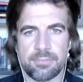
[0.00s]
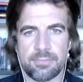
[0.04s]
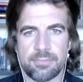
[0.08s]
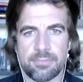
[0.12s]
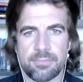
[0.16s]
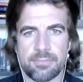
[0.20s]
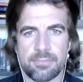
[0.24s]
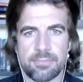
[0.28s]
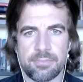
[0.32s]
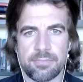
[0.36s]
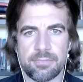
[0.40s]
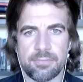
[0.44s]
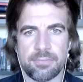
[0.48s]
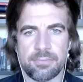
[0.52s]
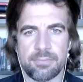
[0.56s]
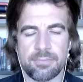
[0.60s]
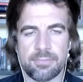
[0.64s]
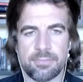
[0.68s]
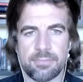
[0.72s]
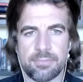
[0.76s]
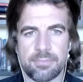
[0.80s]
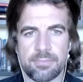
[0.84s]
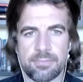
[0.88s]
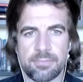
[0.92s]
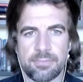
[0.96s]

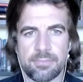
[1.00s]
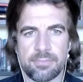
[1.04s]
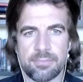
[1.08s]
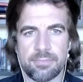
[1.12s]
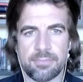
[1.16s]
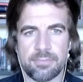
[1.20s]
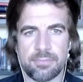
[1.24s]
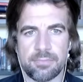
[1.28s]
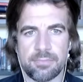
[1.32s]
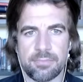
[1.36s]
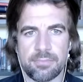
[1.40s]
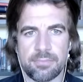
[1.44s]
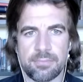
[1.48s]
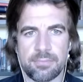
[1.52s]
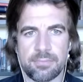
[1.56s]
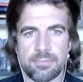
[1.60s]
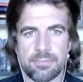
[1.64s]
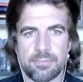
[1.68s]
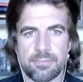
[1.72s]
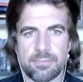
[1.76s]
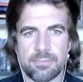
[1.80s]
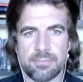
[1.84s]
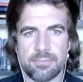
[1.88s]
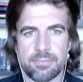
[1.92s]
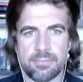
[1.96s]

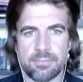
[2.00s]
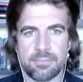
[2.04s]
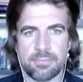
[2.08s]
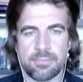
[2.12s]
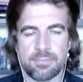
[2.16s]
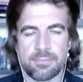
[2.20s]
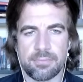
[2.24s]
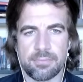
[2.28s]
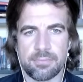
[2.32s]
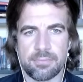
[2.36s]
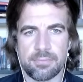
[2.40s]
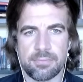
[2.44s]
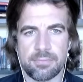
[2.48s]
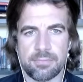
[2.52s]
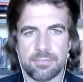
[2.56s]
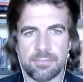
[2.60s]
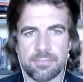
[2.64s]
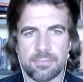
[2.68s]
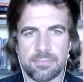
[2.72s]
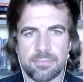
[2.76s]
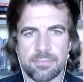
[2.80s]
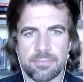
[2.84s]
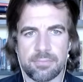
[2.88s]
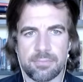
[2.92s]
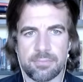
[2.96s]

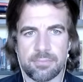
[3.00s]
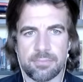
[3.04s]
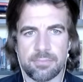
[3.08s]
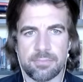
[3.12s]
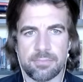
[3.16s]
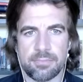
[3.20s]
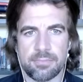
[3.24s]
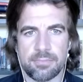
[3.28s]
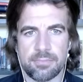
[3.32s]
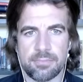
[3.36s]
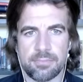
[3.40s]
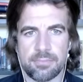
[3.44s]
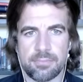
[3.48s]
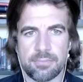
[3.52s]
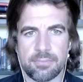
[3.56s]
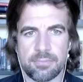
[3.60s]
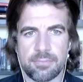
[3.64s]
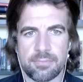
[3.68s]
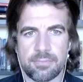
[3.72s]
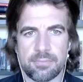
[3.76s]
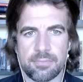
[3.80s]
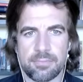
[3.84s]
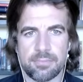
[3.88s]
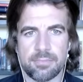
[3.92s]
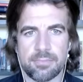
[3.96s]

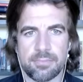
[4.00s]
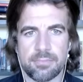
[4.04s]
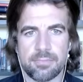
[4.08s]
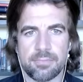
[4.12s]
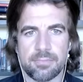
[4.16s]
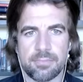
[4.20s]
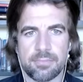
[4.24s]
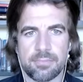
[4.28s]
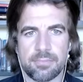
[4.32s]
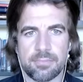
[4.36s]
No words are spoken by the person on screen.